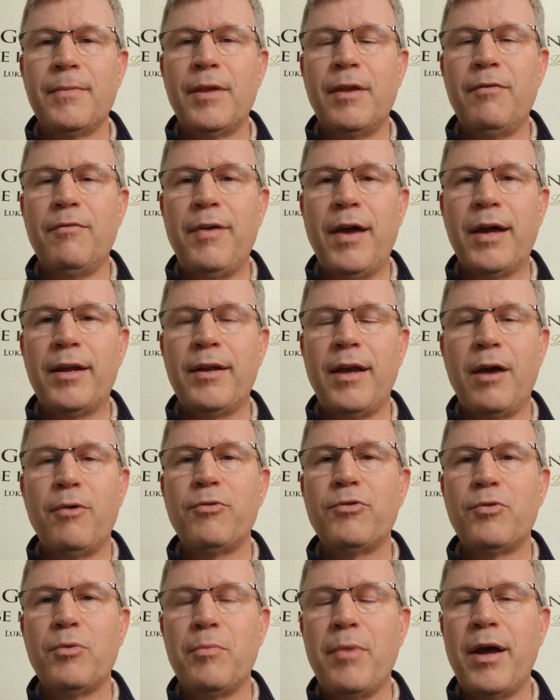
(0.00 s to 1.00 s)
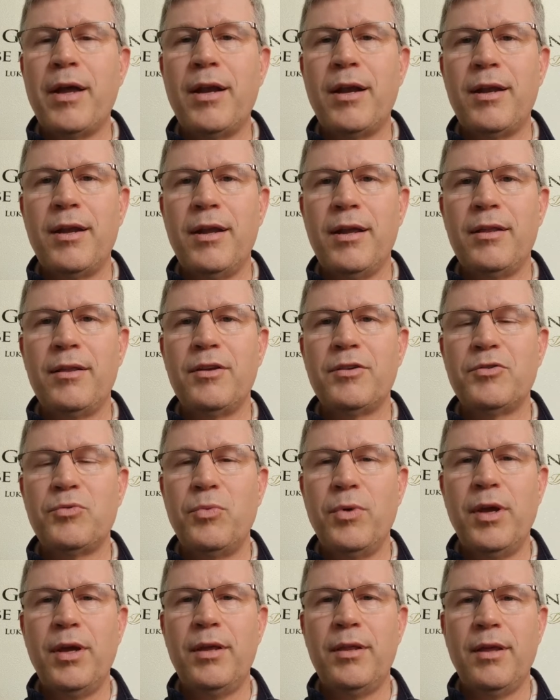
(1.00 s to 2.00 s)
In fact, I was reminded again this
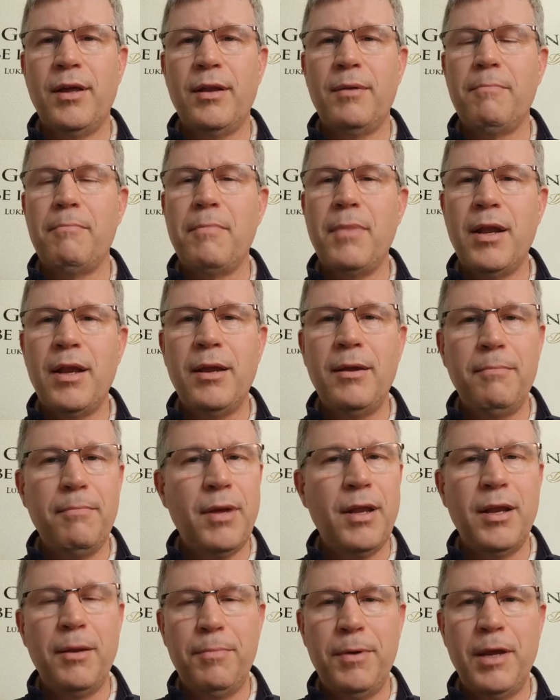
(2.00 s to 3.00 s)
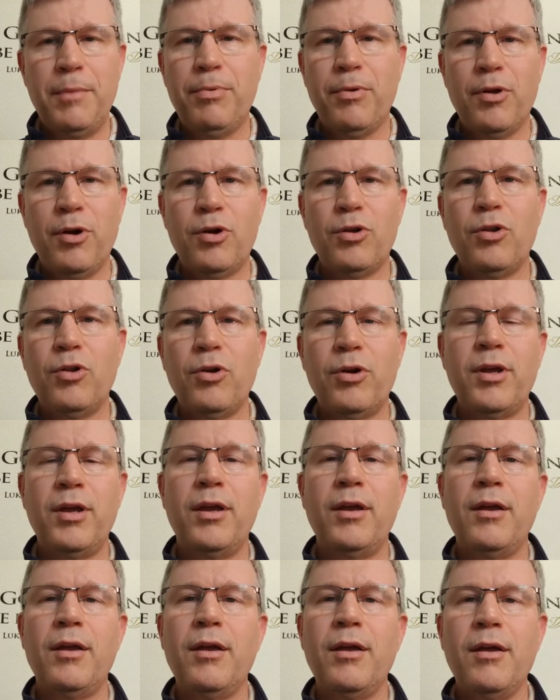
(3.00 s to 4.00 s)
week that many people are
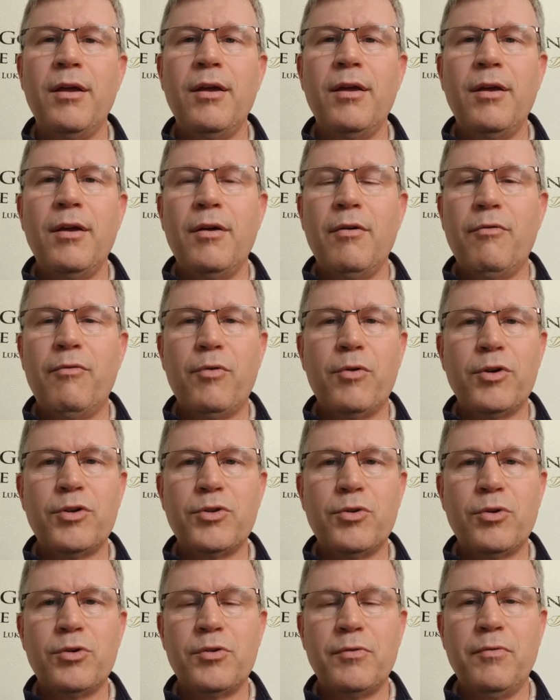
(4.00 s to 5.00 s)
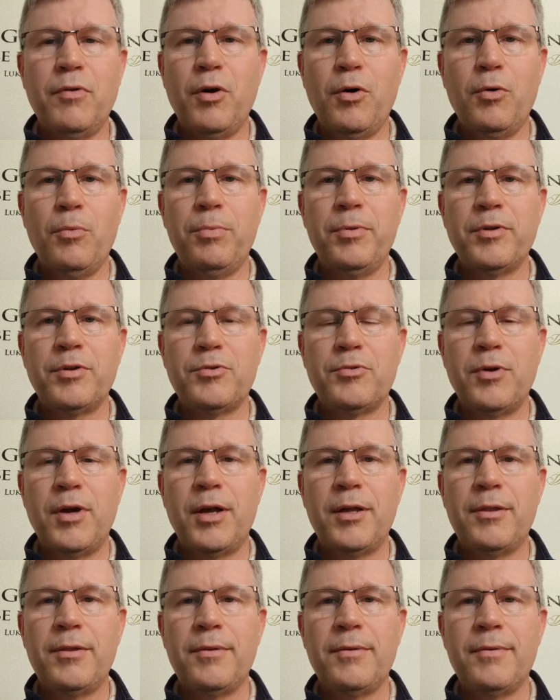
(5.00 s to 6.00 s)
looking for a source of hope and
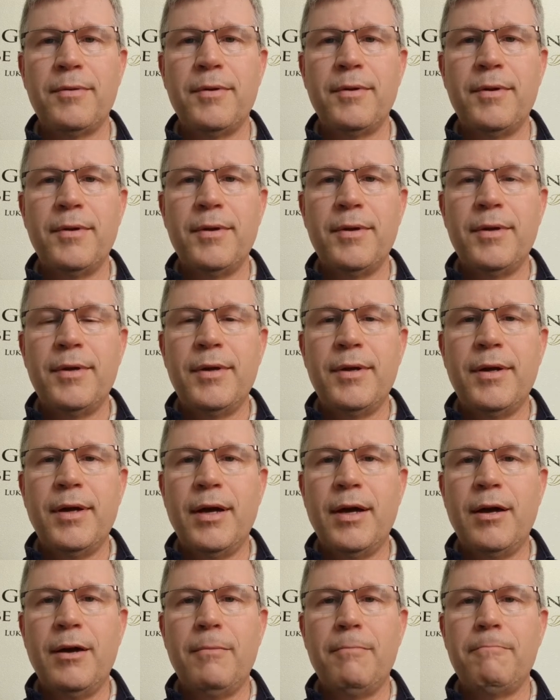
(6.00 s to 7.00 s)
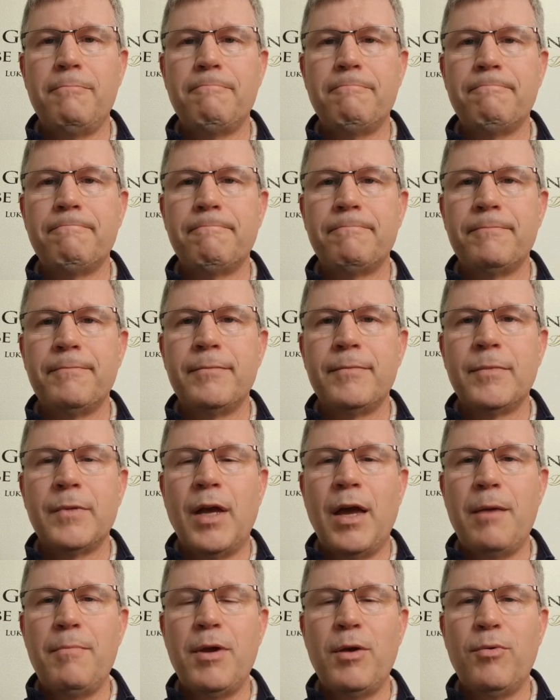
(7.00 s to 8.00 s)
strength.
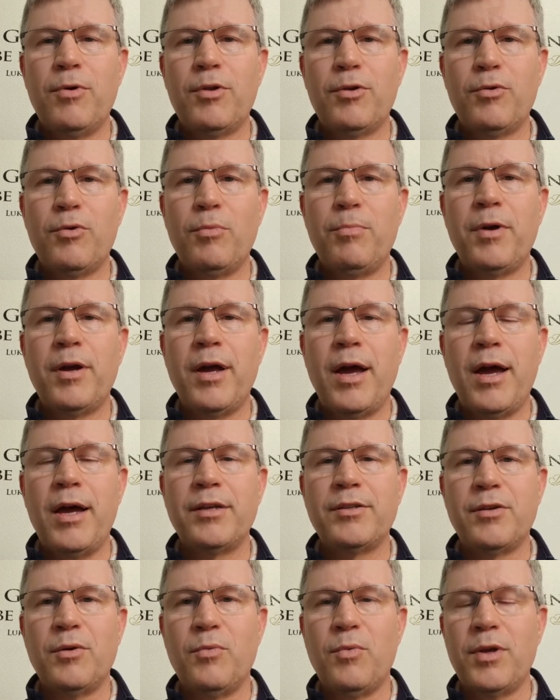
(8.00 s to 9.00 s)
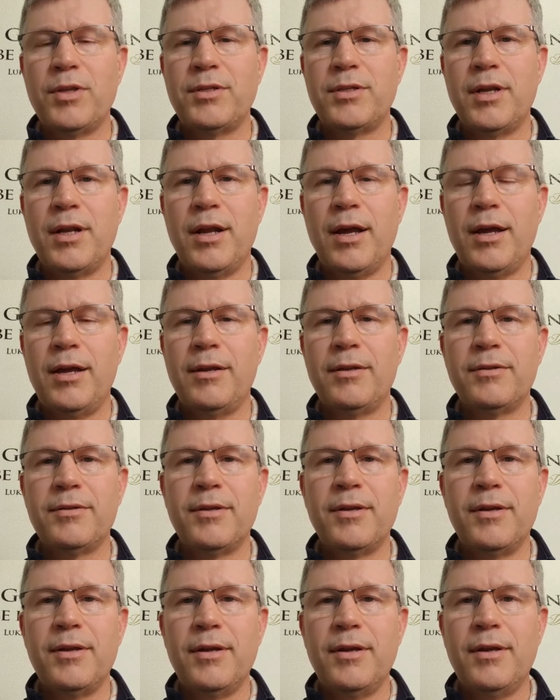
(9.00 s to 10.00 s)
I meet with a group of guys on Wednesday night
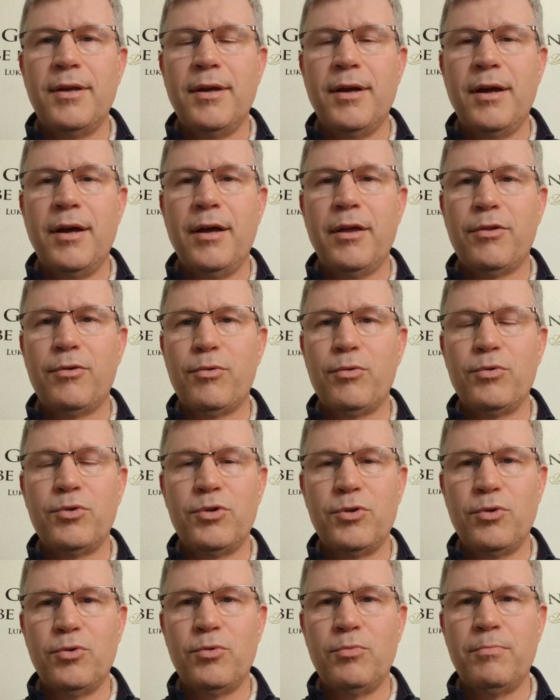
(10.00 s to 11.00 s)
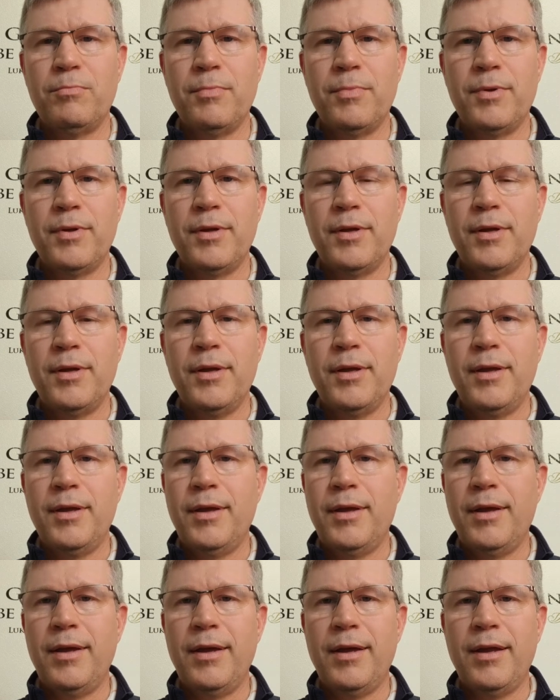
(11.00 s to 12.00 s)
through Zoom,
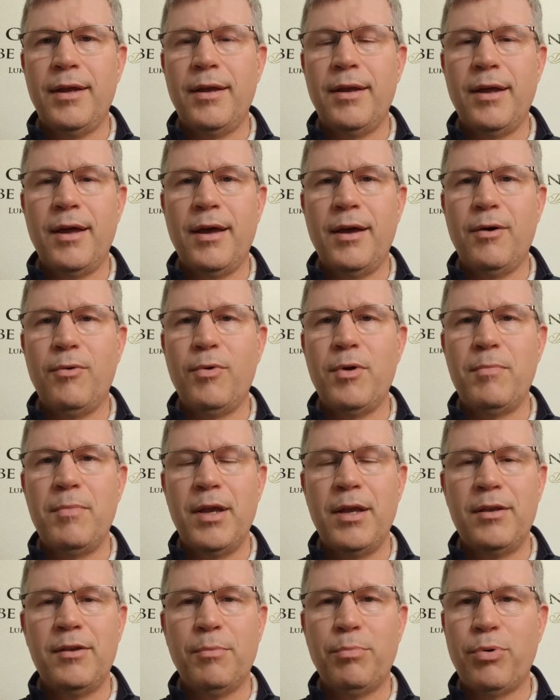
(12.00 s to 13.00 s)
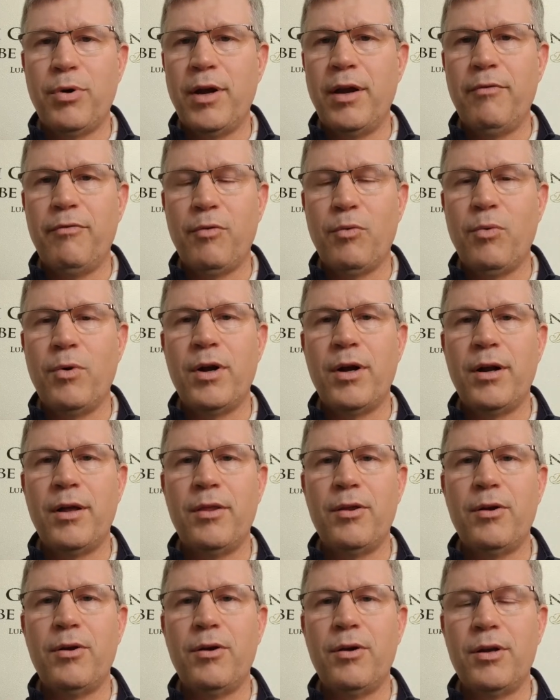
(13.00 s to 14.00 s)
and we meet to pray for one
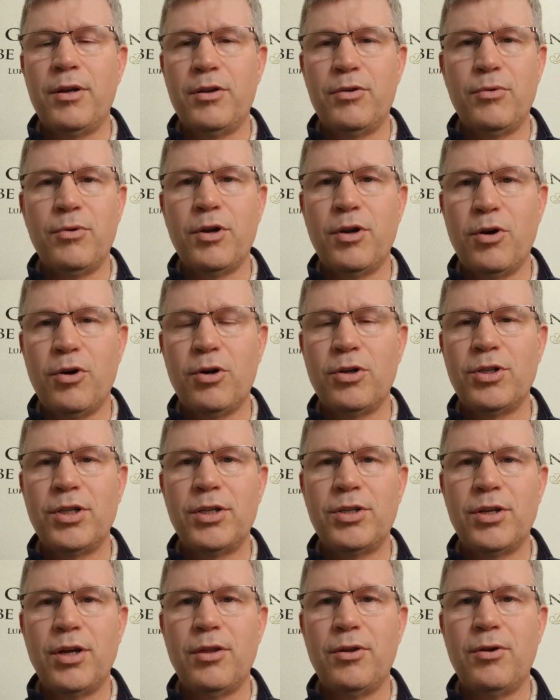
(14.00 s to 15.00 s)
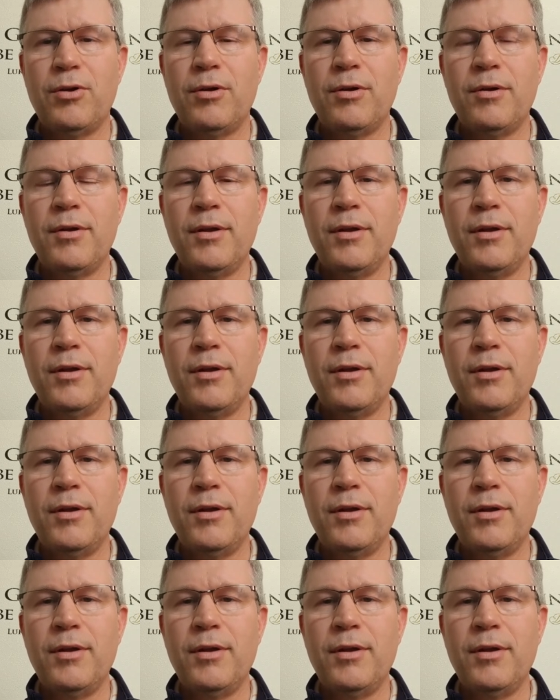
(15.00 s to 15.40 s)
another and to encourage each other.